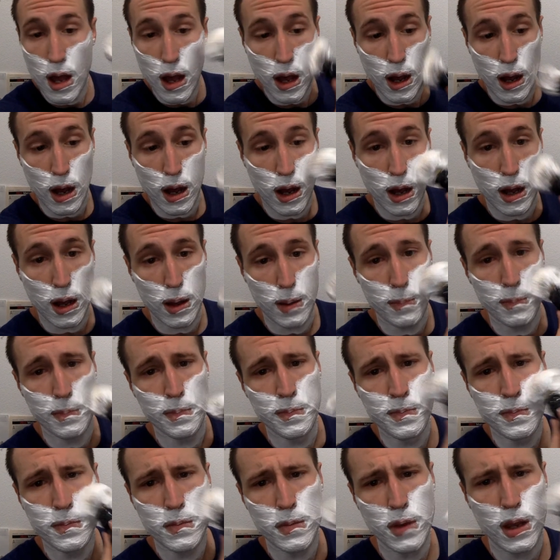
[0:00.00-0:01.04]
And
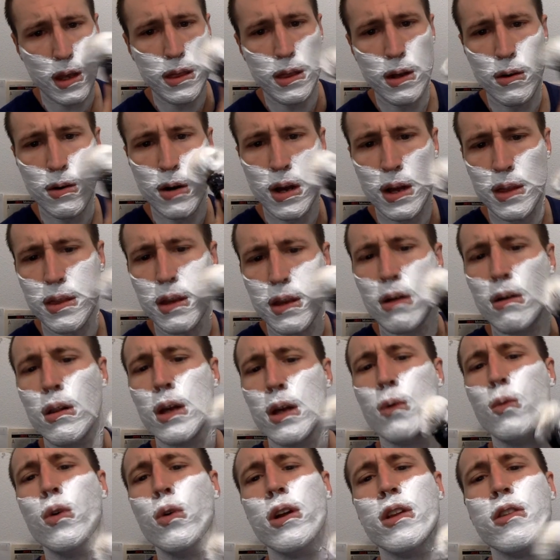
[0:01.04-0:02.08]
they're not the only
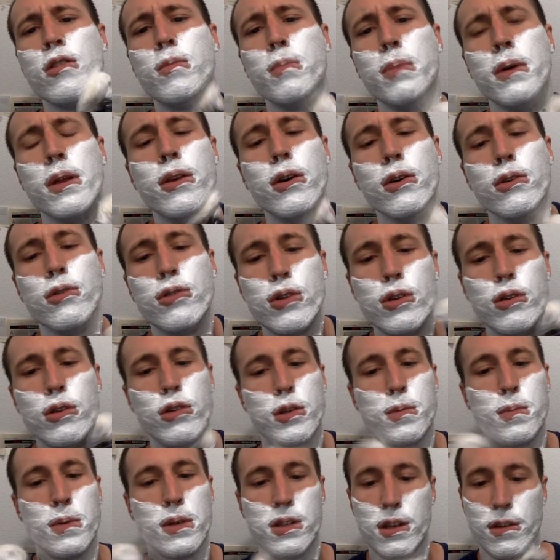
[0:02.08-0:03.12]
ones, but those two
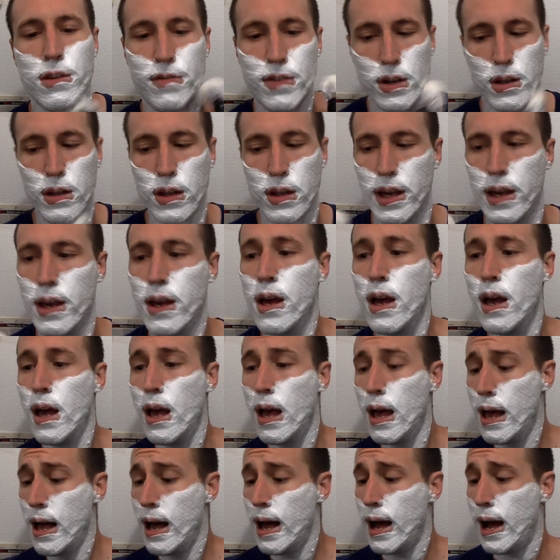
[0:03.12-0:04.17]
specifically,
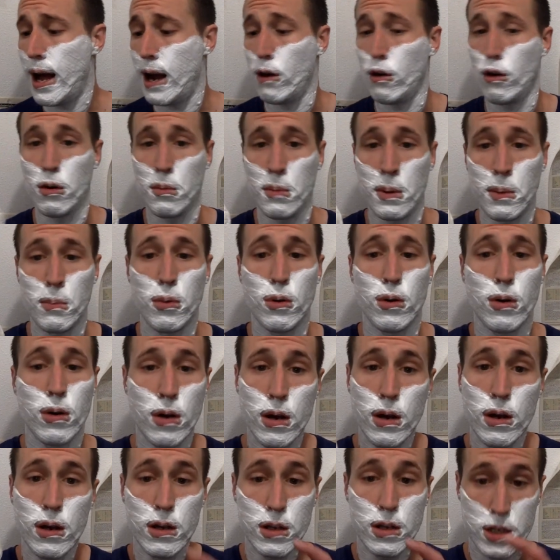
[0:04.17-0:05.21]
I remember
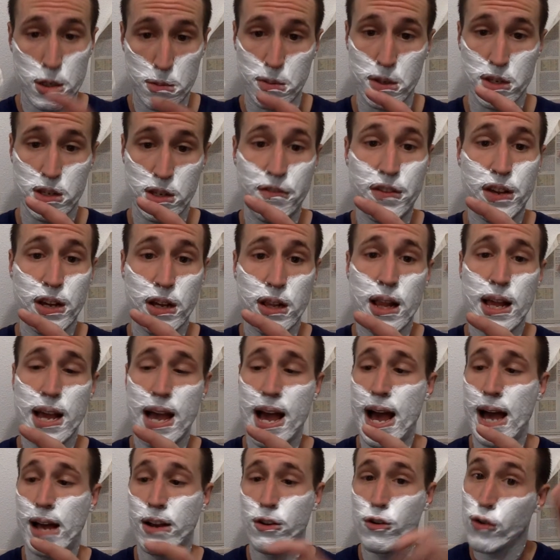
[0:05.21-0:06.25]
specifically
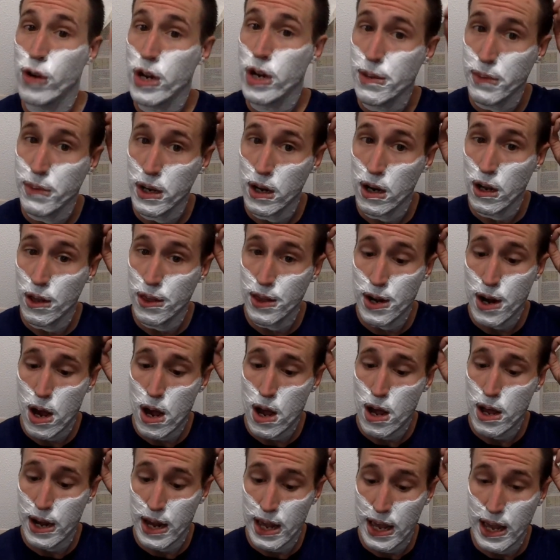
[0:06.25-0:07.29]
had treatment on the
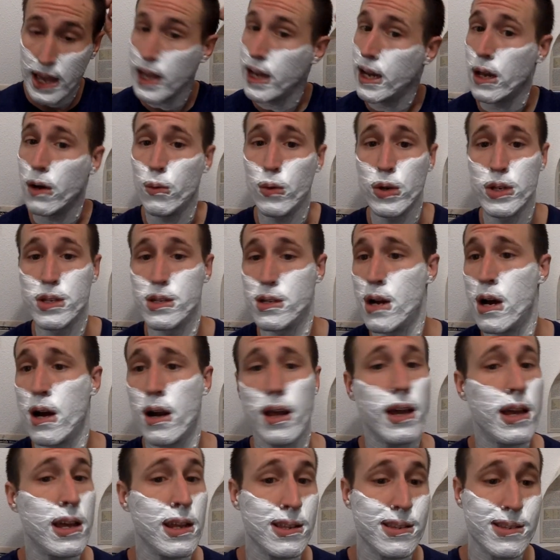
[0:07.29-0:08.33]
knot, and it was not
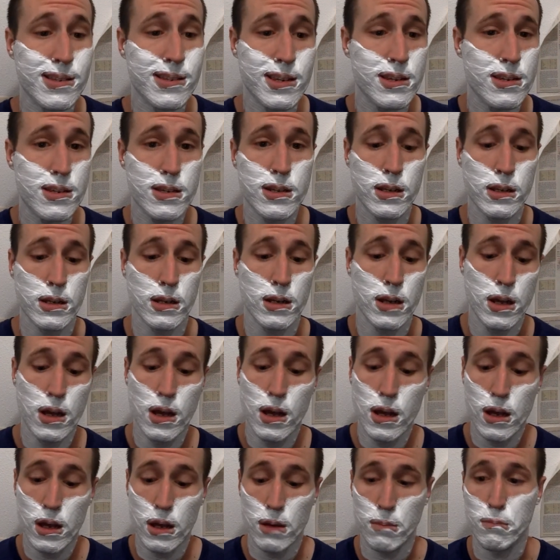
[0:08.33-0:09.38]
a consistent
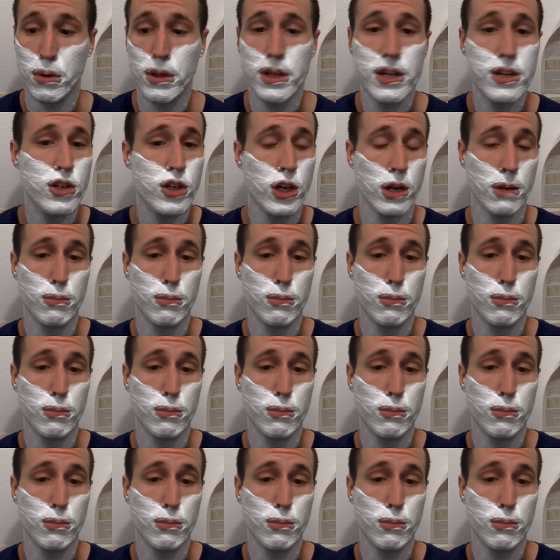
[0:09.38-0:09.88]
bleaching